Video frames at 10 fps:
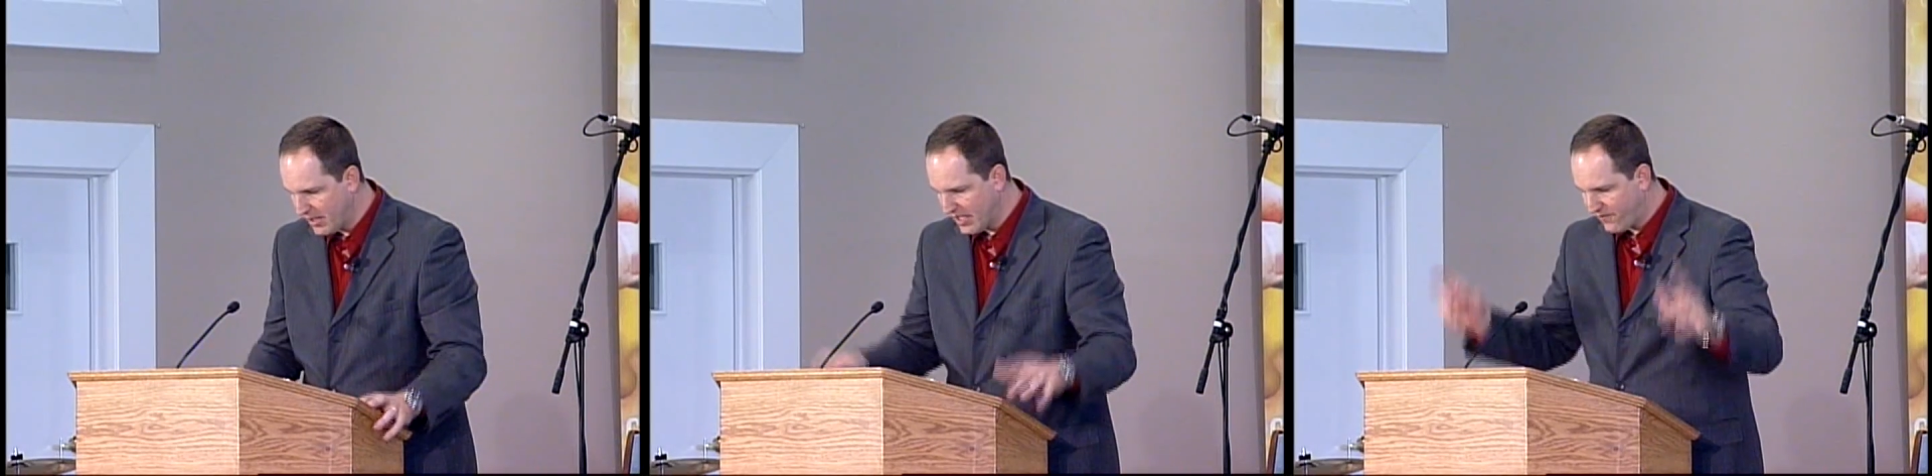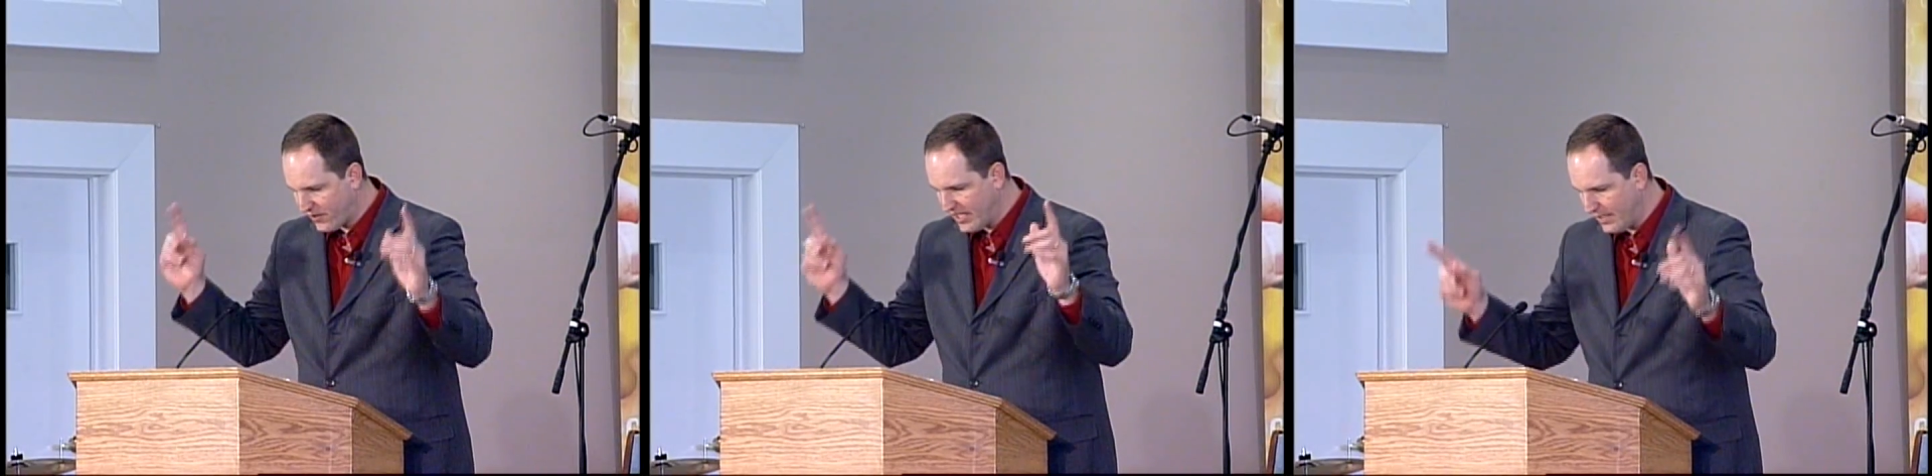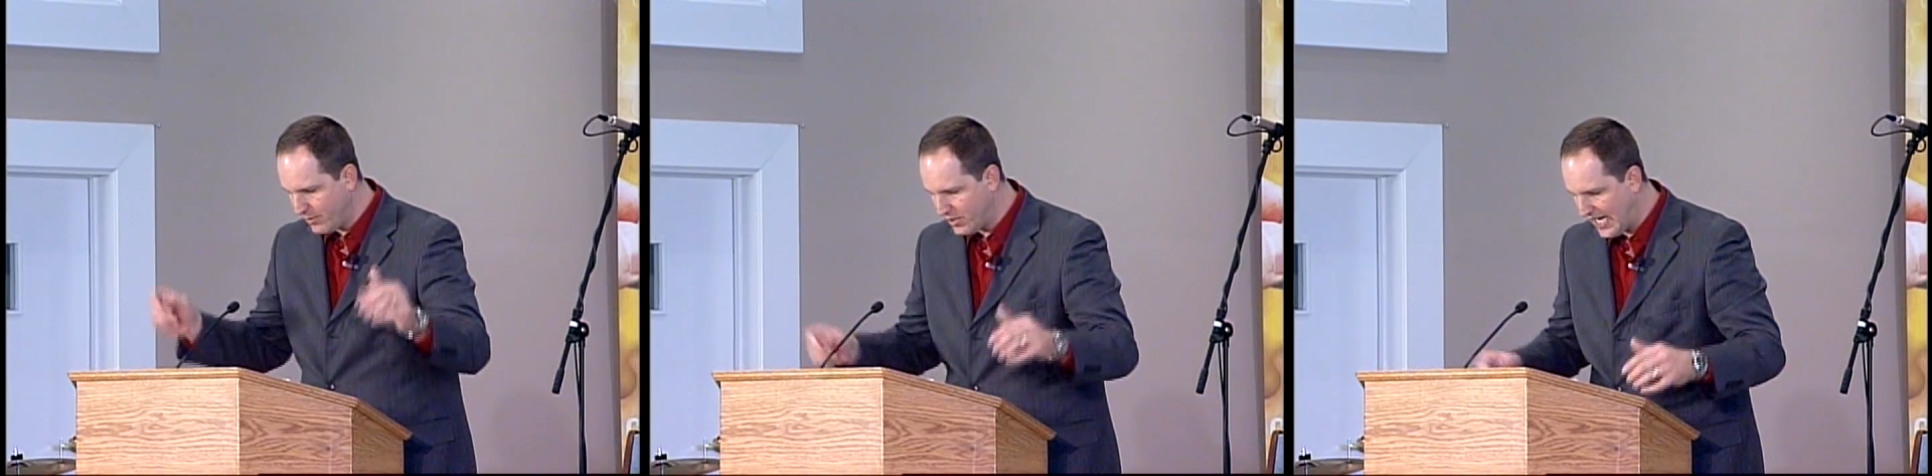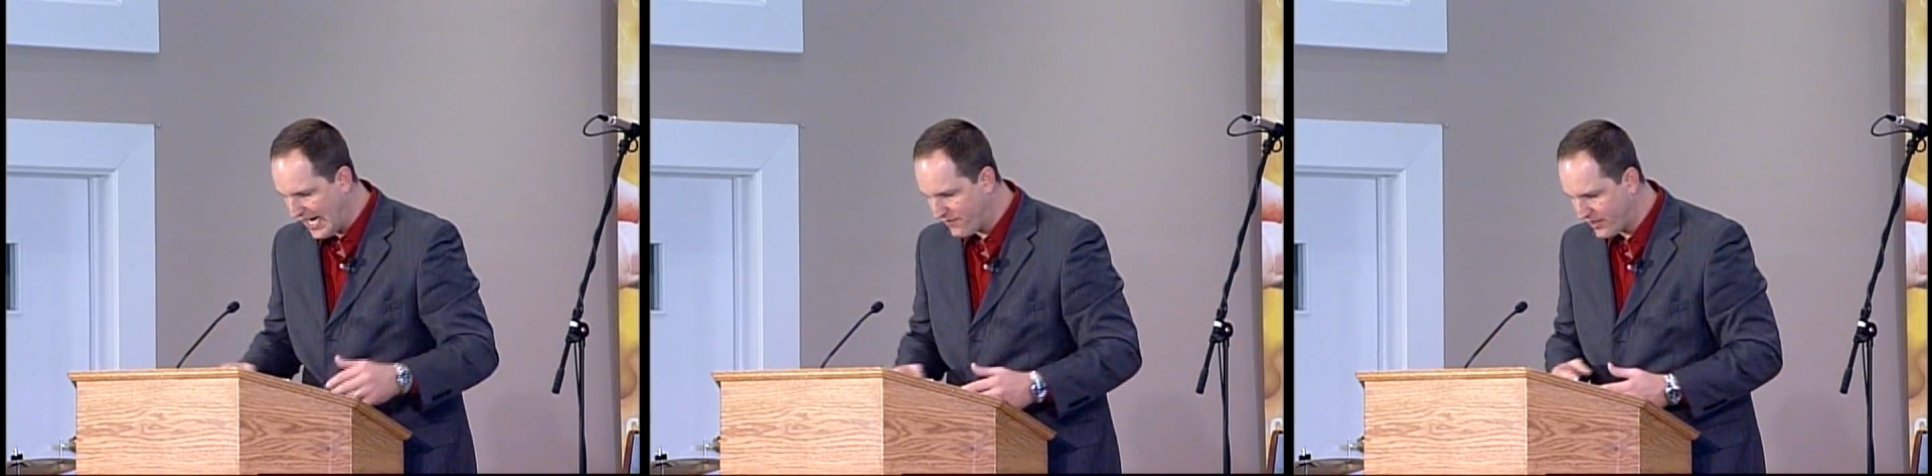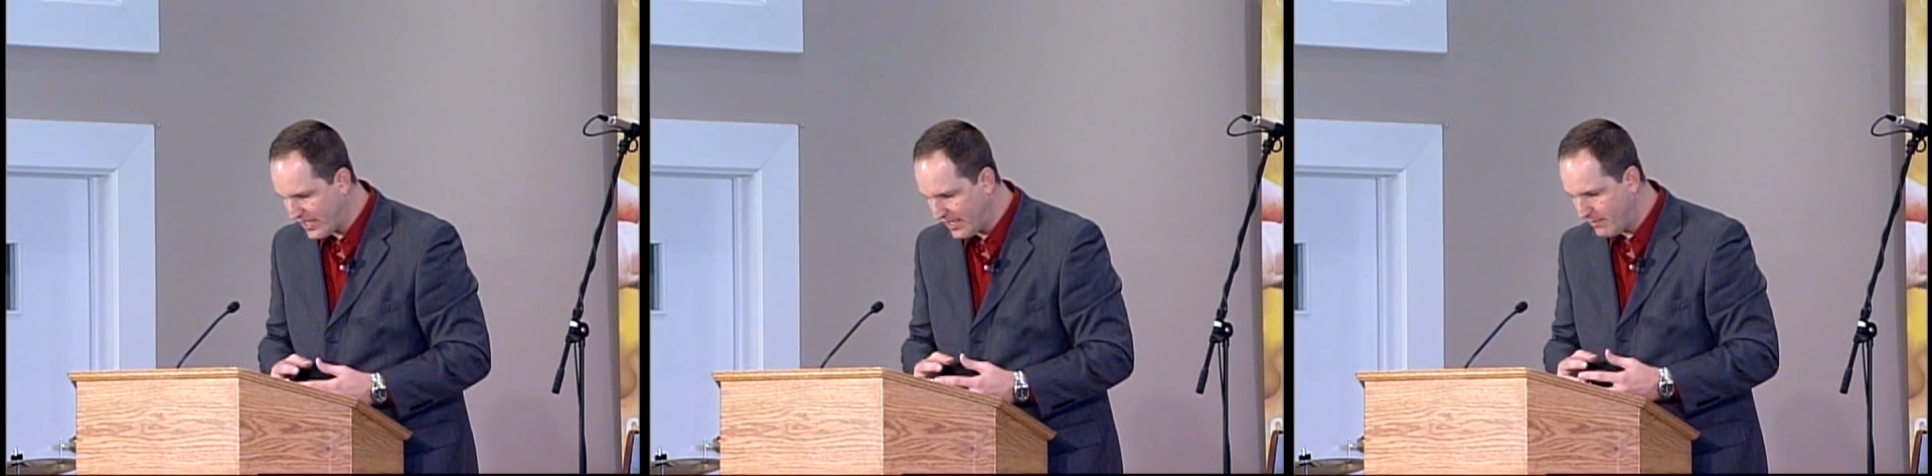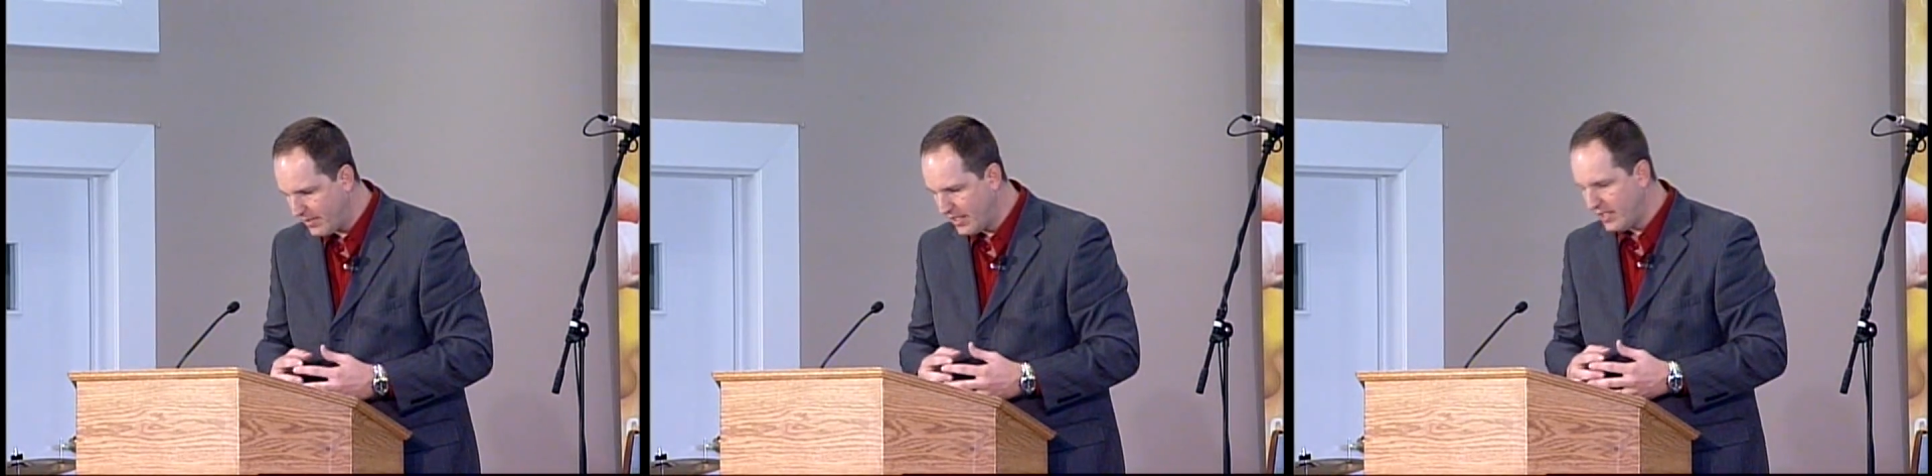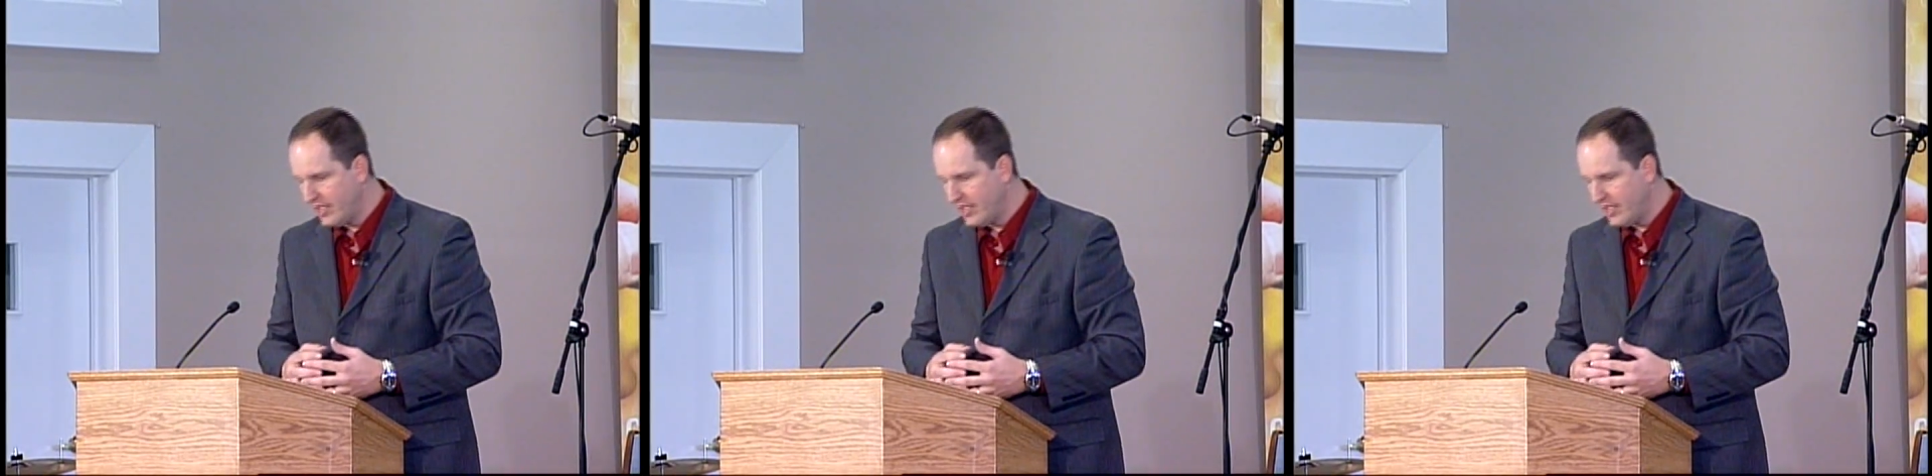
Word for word: but live for him who died for them